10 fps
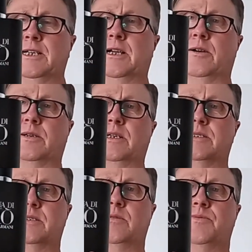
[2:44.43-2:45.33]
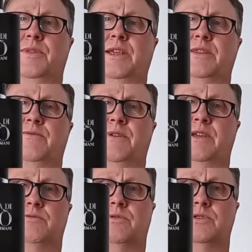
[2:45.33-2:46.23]
Okay, so that's the
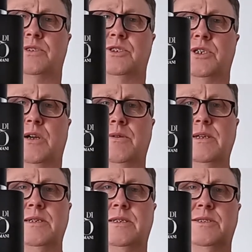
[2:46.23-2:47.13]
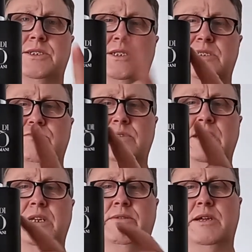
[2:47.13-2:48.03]
first one I was going to show you. This is a
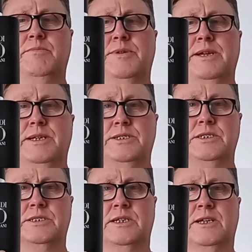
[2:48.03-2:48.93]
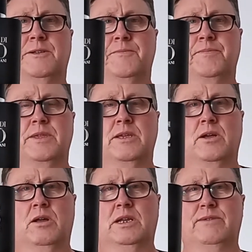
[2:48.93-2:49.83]
really great purchase.
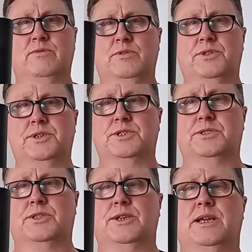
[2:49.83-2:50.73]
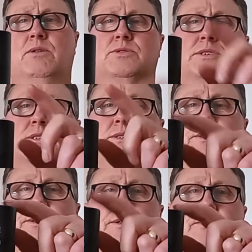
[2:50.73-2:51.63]
I'll leave all the, the notes
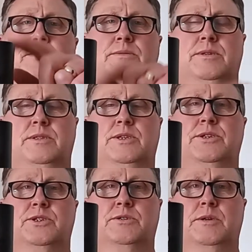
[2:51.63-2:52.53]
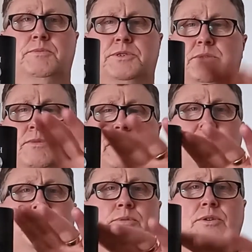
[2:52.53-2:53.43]
and the description where
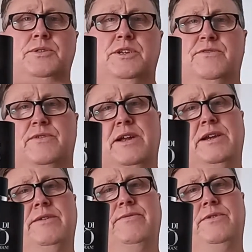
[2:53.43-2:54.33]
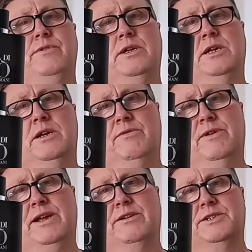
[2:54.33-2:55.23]
to buy these
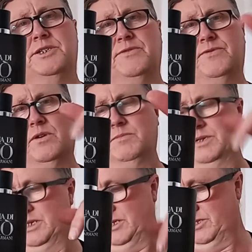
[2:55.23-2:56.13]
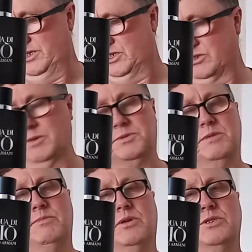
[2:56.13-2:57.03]
fragrances from in the
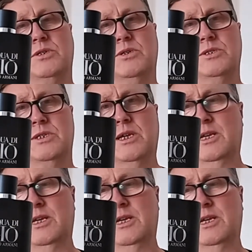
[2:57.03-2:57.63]
description box, guys.